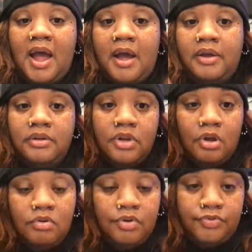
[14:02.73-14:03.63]
I
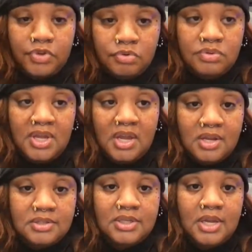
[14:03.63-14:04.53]
know a few
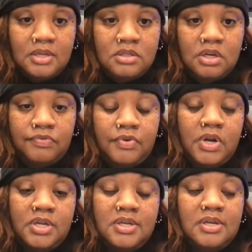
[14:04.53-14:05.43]
things in
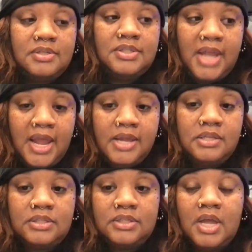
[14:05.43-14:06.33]
different
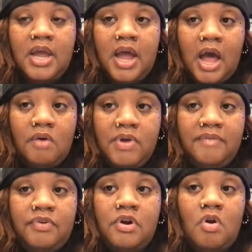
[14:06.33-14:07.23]
states.
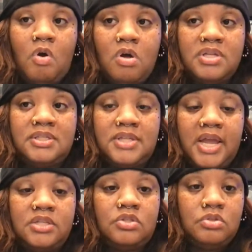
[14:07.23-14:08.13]
However, all
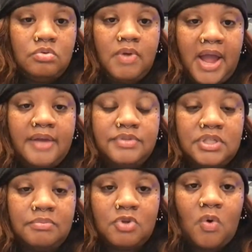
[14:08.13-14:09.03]
states do have
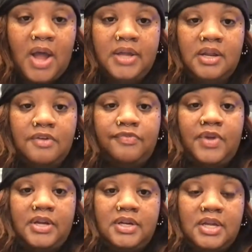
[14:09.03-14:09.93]
some quite of
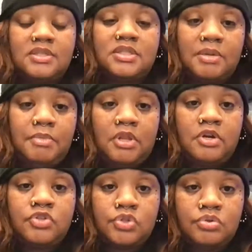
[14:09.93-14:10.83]
funding
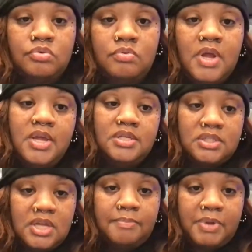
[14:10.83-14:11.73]
similar to
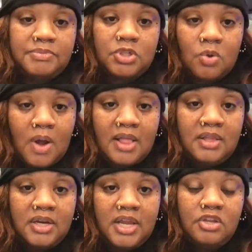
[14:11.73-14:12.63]
Step Up to
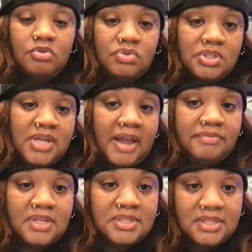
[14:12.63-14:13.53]
Quality. You just have
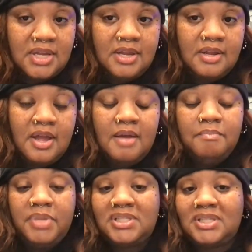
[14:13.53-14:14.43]
to see,
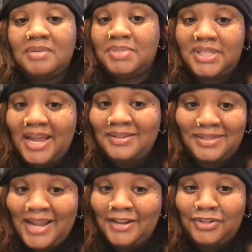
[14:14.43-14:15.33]
but some
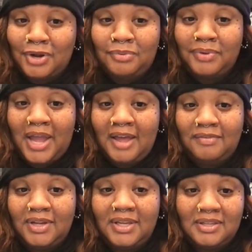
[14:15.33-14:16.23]
states they don't
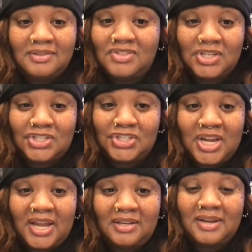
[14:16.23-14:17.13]
have it just
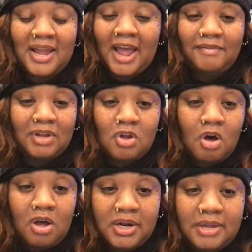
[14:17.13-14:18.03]
yet. They haven't
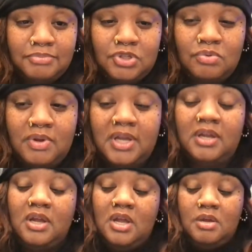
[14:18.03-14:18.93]
caught up to it.
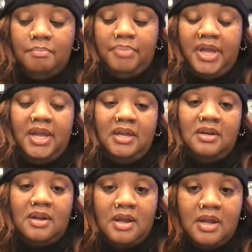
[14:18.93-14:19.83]

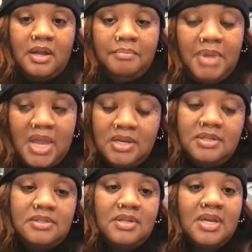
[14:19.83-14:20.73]
But it
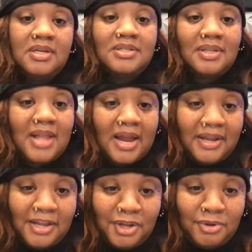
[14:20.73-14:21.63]
is a lot
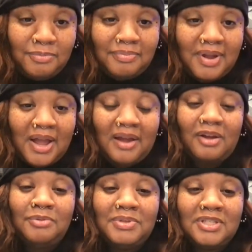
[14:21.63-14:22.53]
of help. I
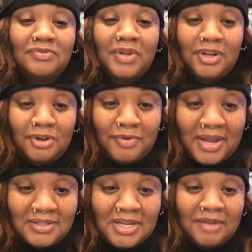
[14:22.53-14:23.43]
hope this video
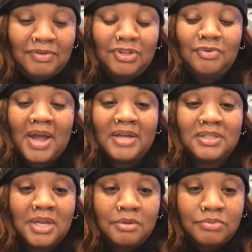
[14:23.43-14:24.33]
has given you guys
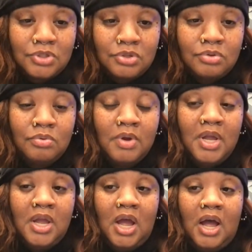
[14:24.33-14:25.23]
help too.
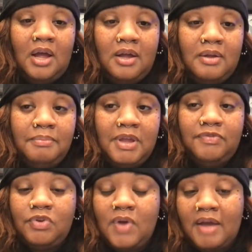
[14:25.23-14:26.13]

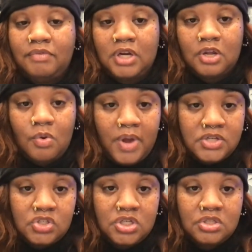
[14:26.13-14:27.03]
If you have any
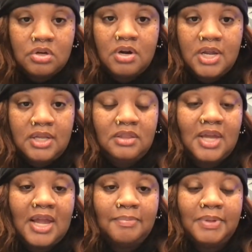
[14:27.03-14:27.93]
questions or
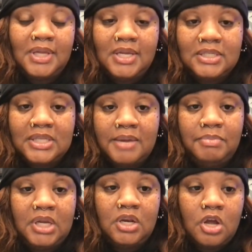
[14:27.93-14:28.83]
anything, please let
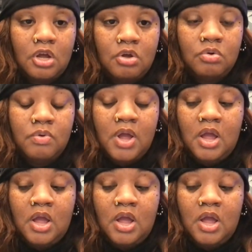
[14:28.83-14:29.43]
me know.